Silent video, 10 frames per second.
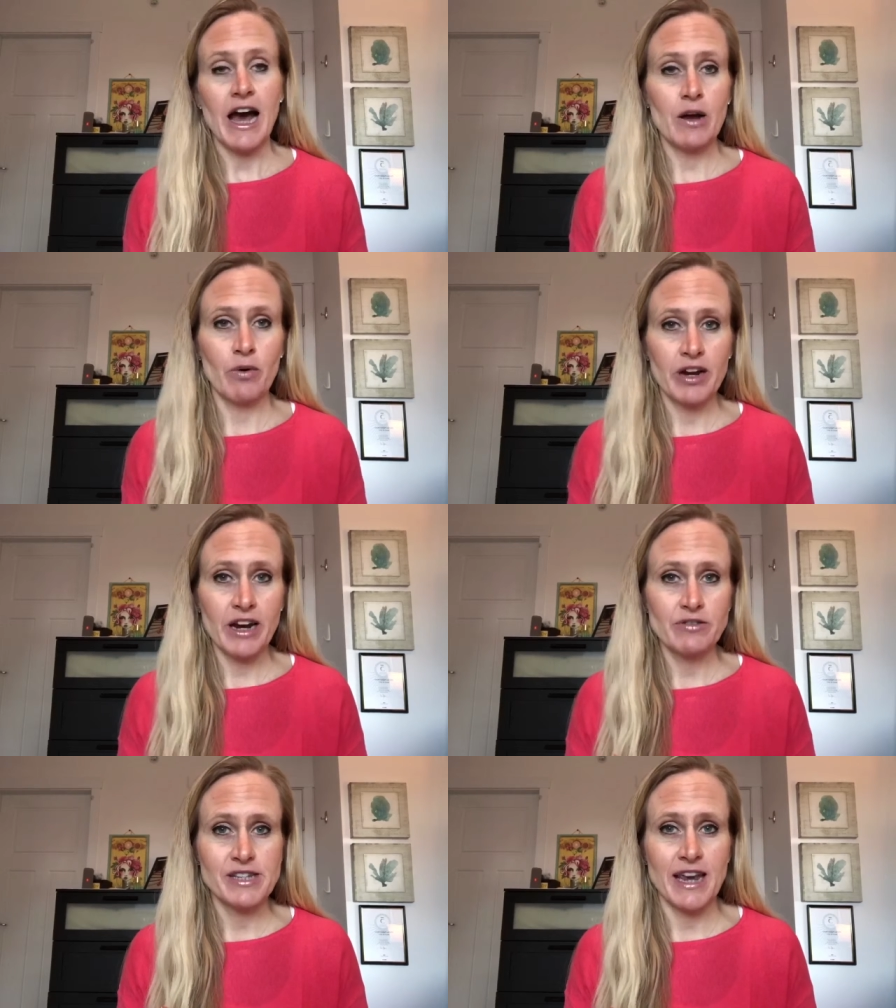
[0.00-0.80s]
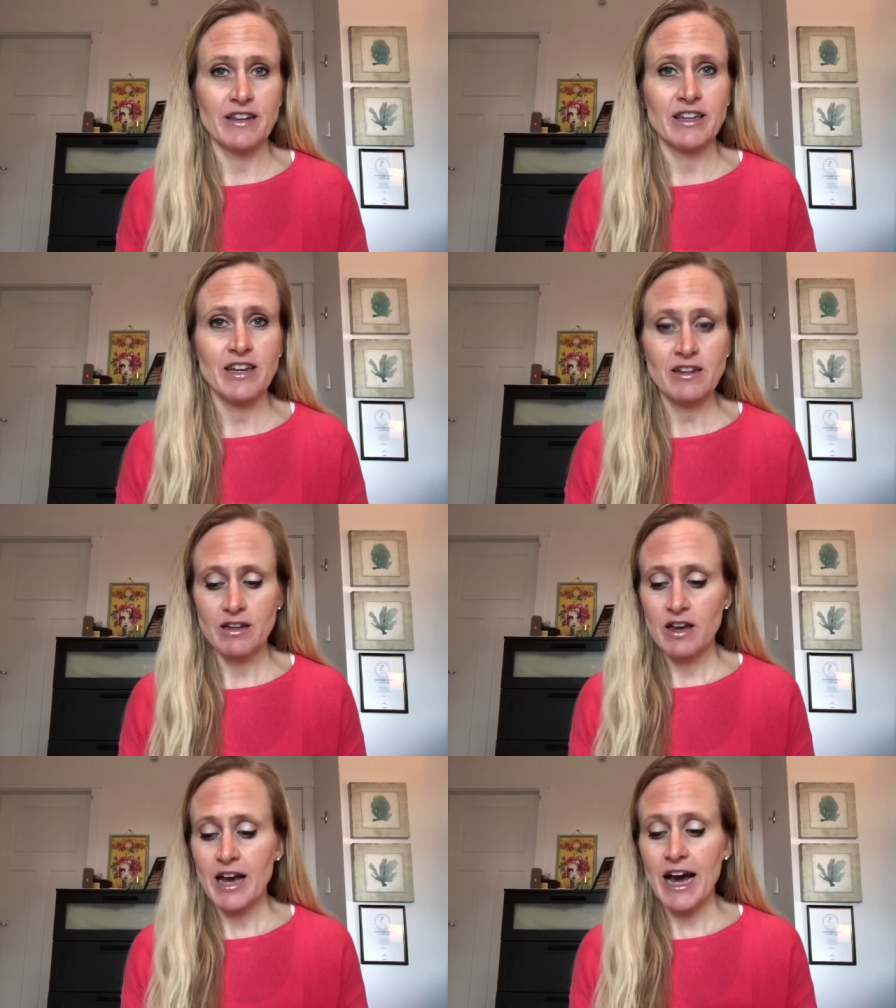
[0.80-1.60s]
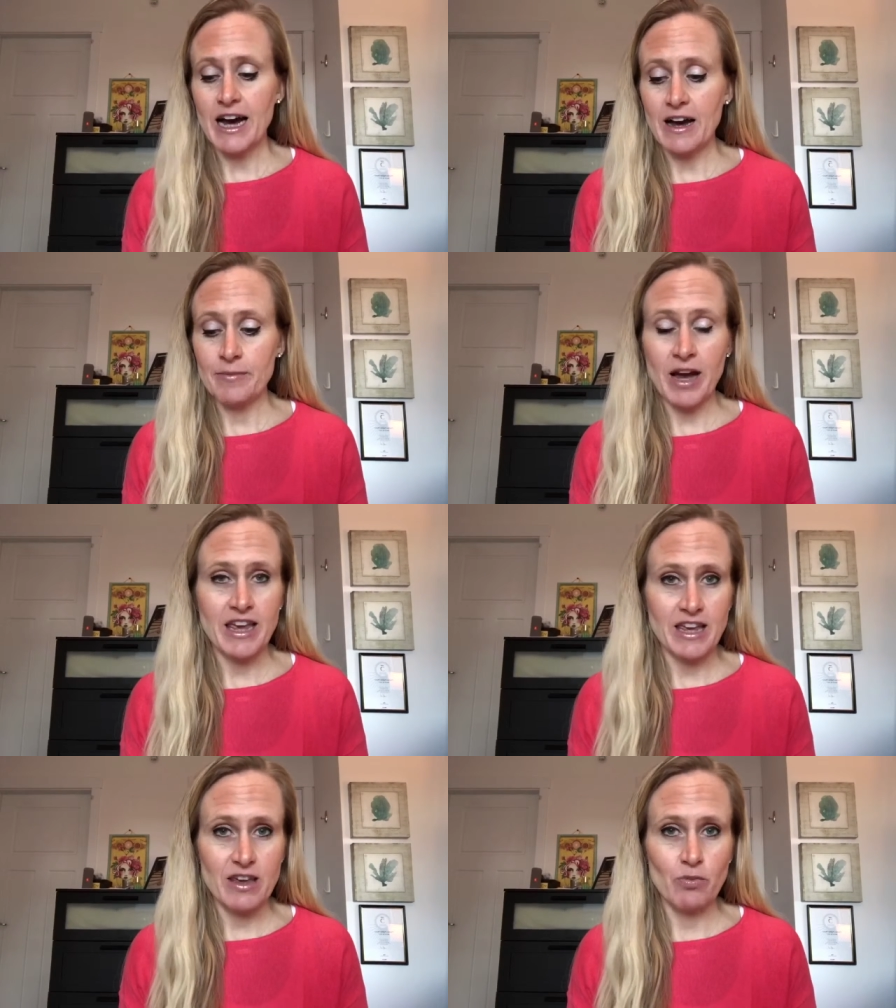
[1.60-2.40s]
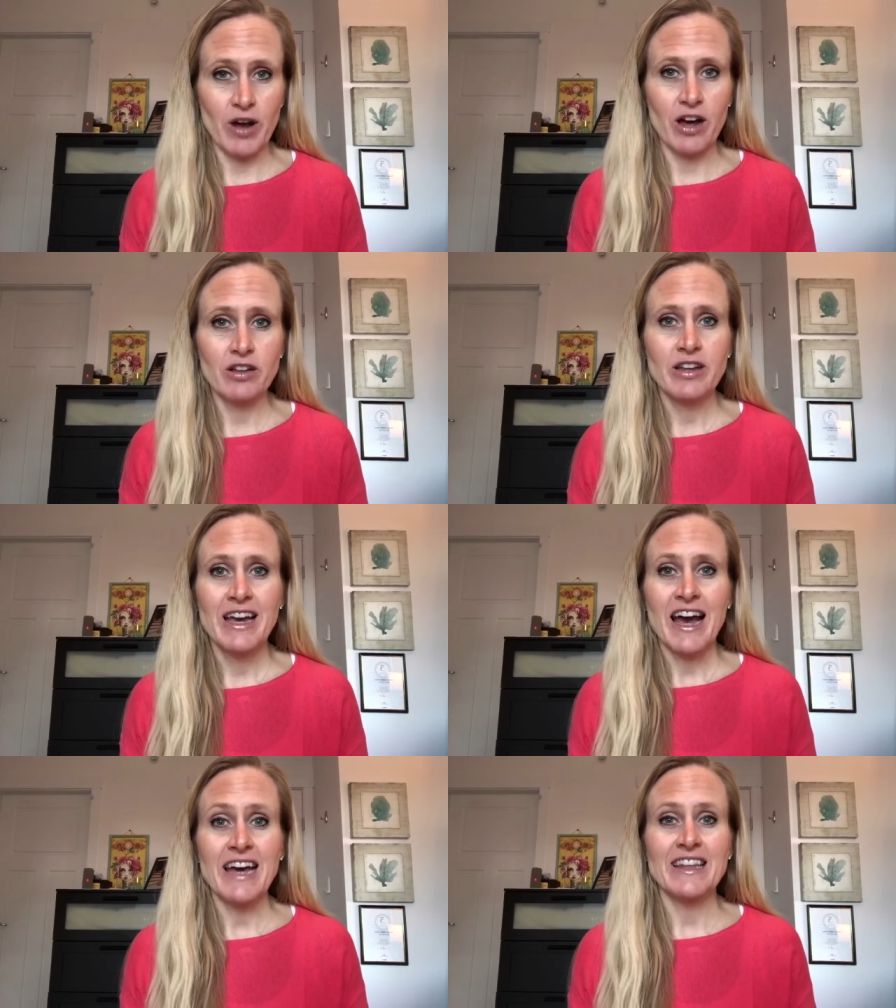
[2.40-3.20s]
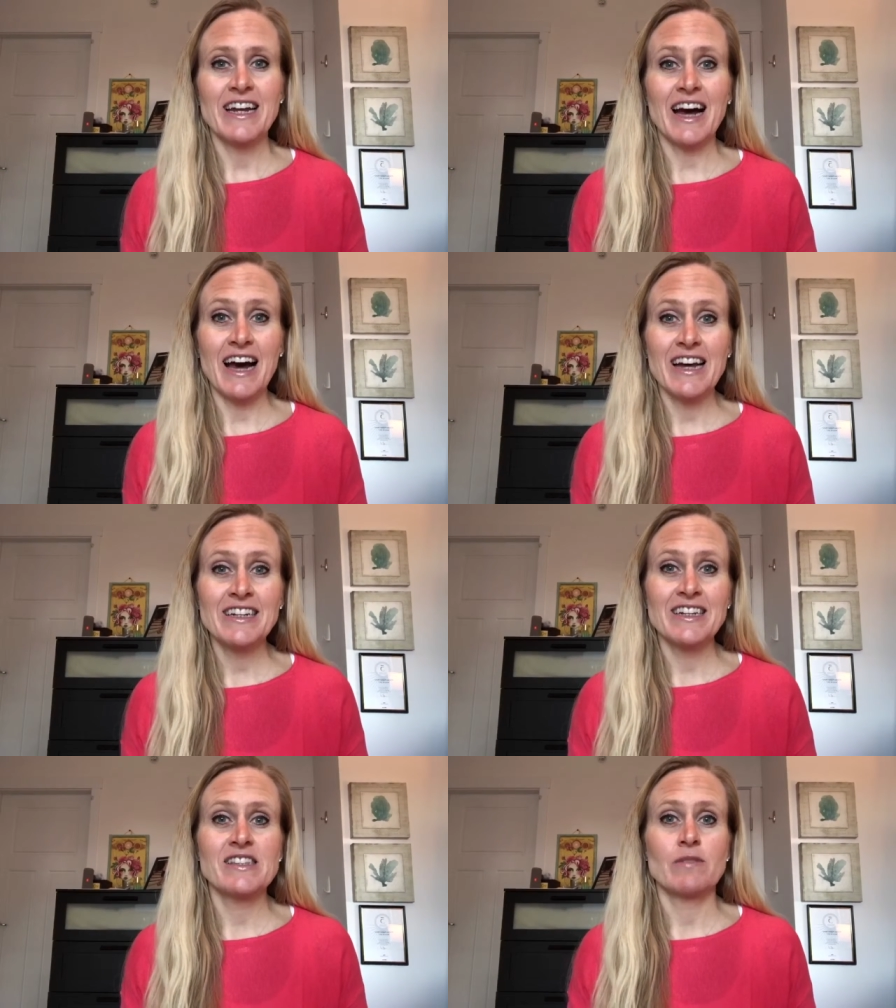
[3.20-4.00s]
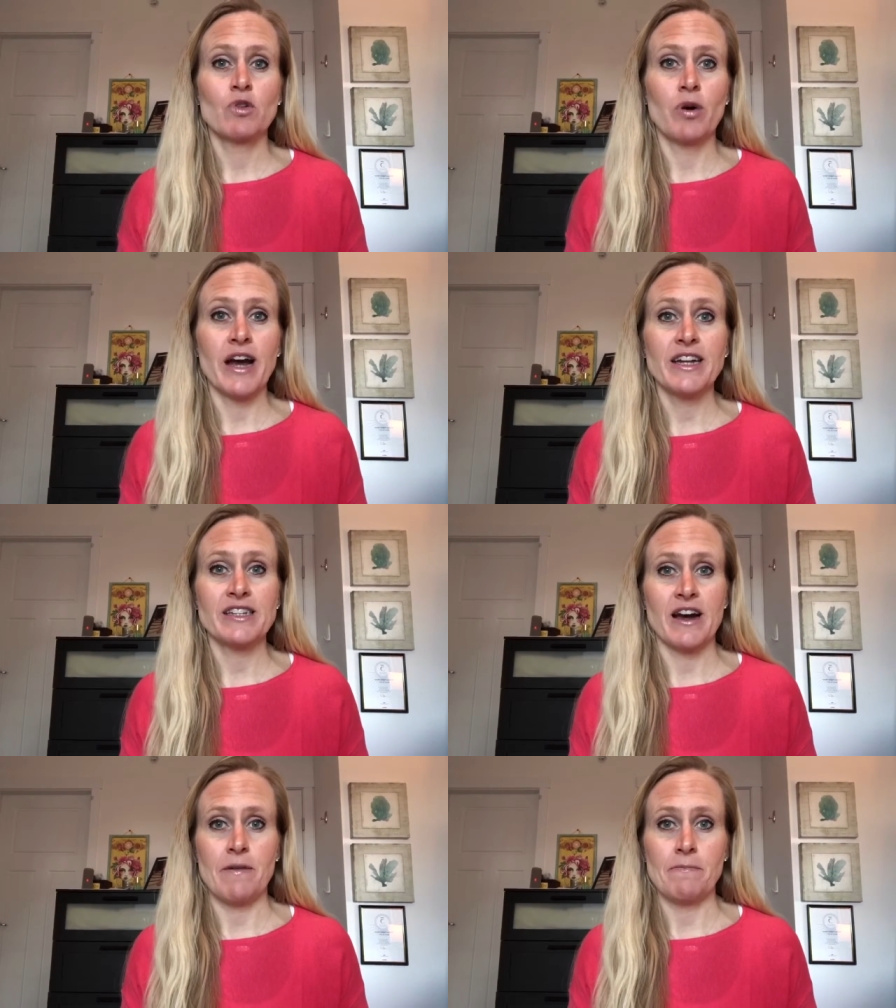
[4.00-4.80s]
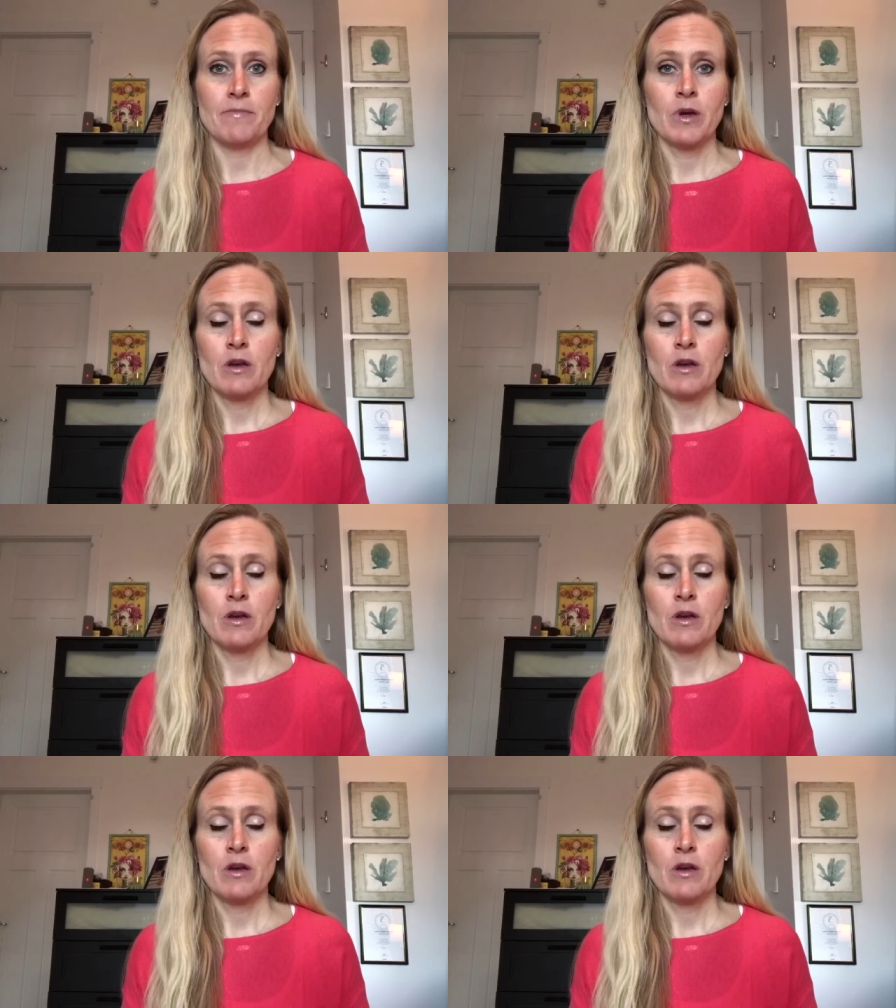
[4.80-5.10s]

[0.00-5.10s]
I work out daily, um, I eat well, and then I need some quiet time.